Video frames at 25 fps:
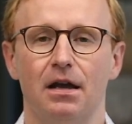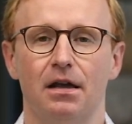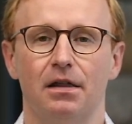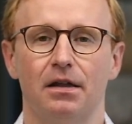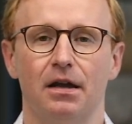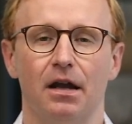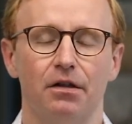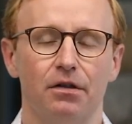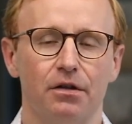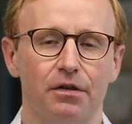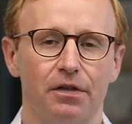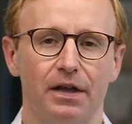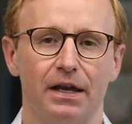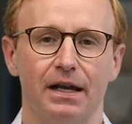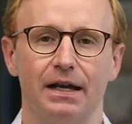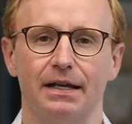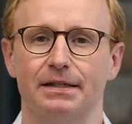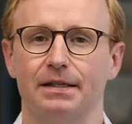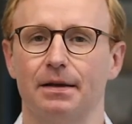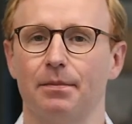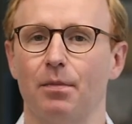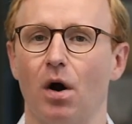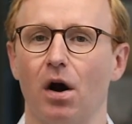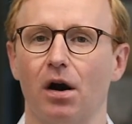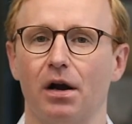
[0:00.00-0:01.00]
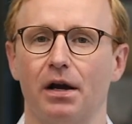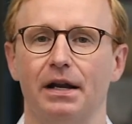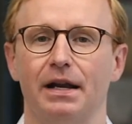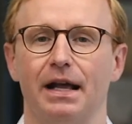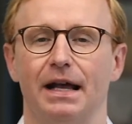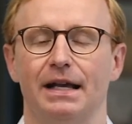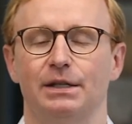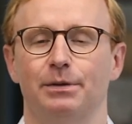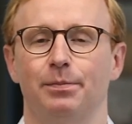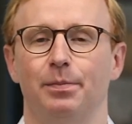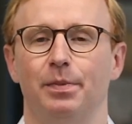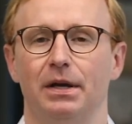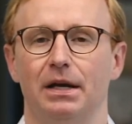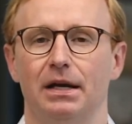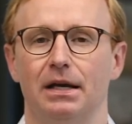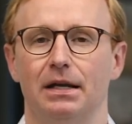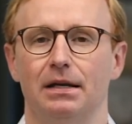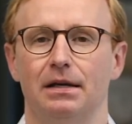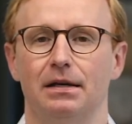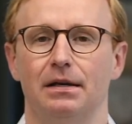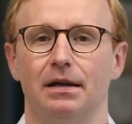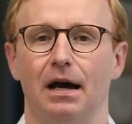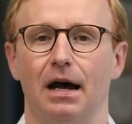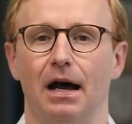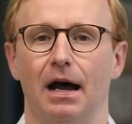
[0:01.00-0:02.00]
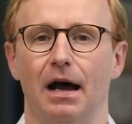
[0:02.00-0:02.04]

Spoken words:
The other thing is the market has been,